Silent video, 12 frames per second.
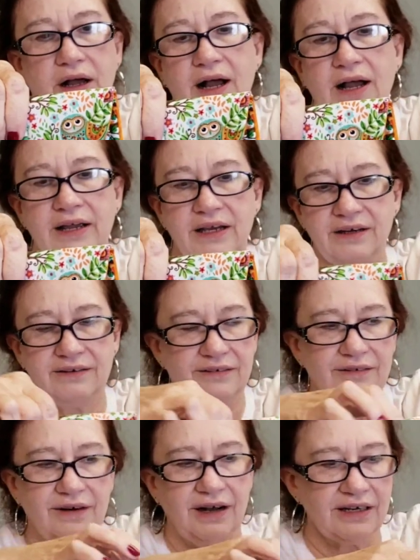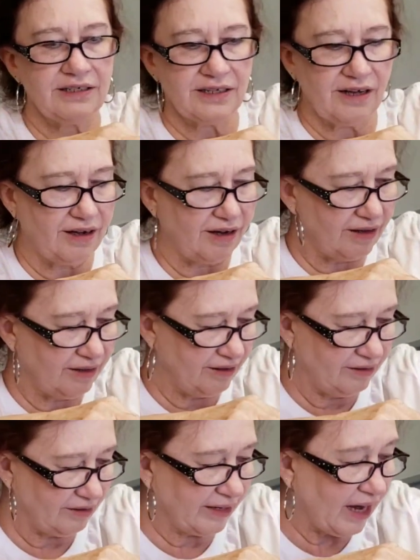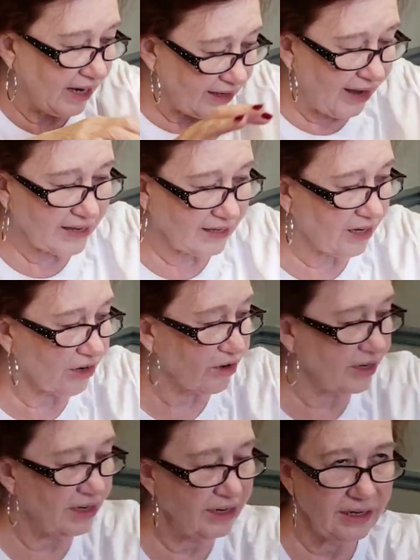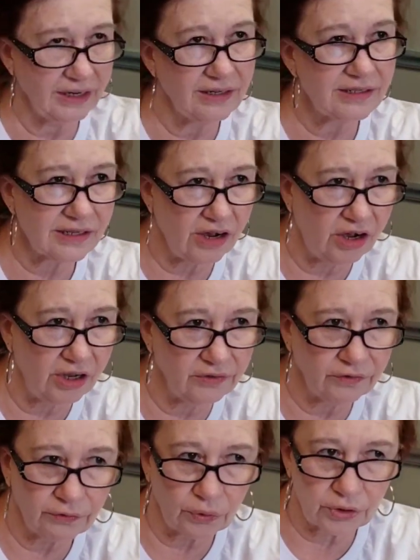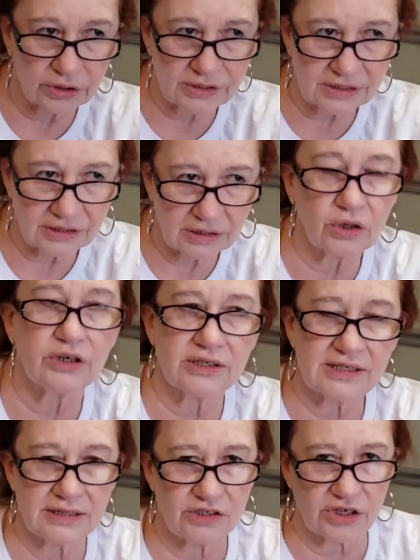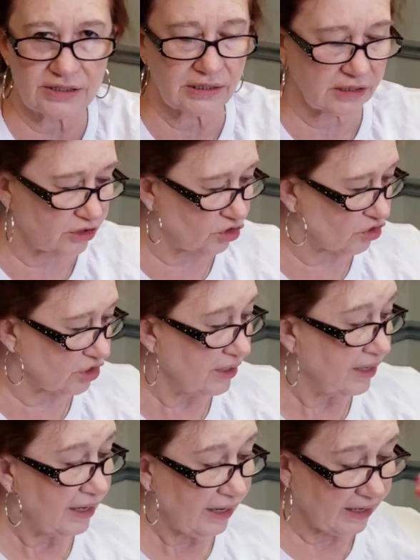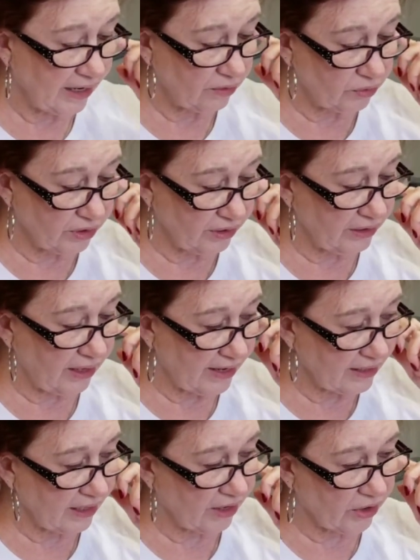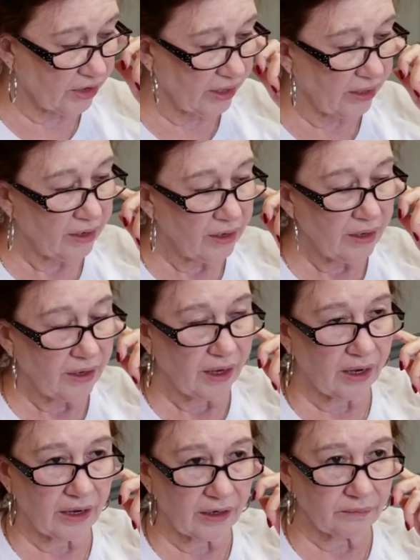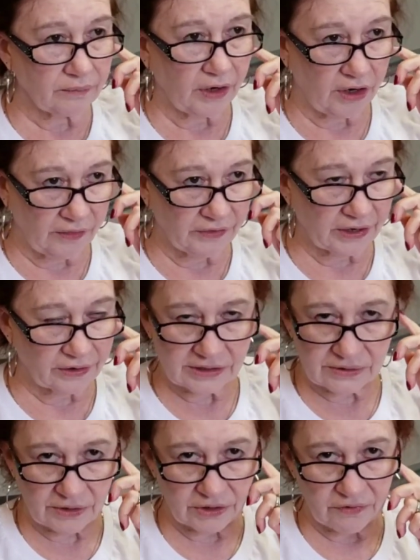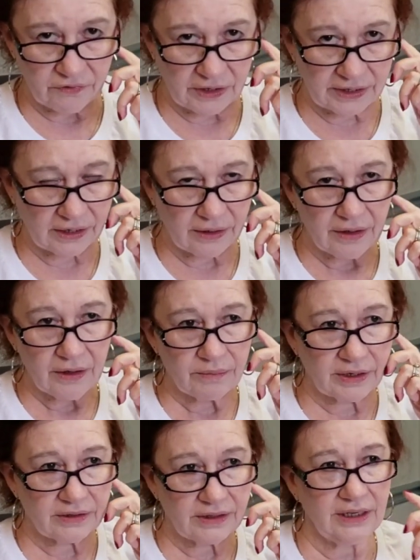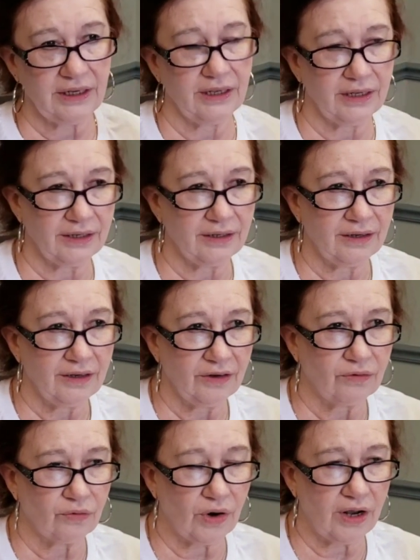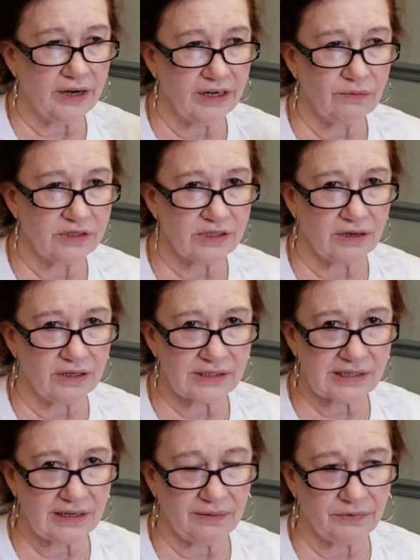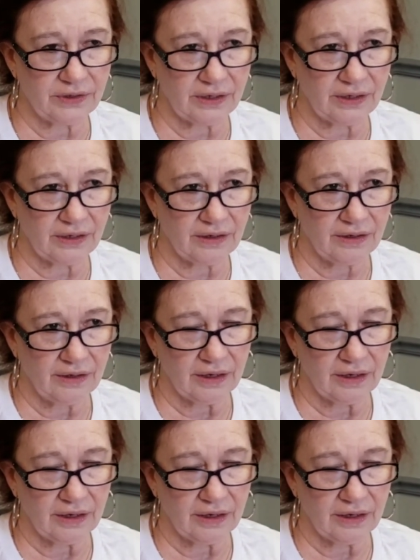I saw, like, I like Gary. He is on the Florida, or the Sunshine Stitchers. And I really like Gary on there. He's very funny. But then Ronnie was on something.